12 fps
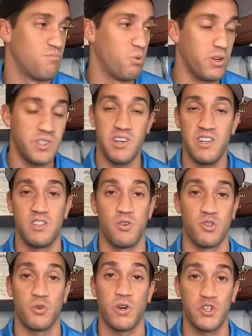Wilson is no
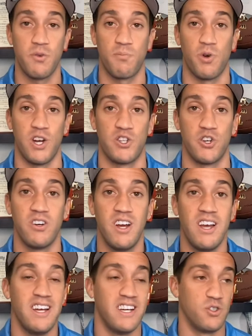stranger to pressure.
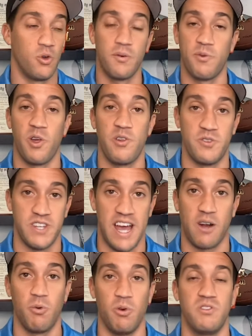His older brother,
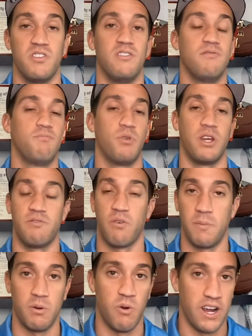Zach Wilson, played
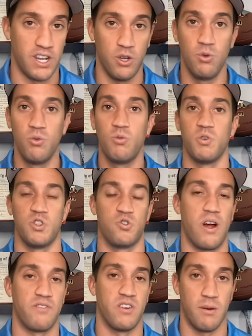for BYU, was
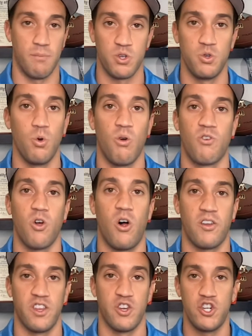drafted number 2
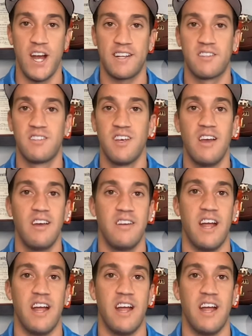overall to the Jets,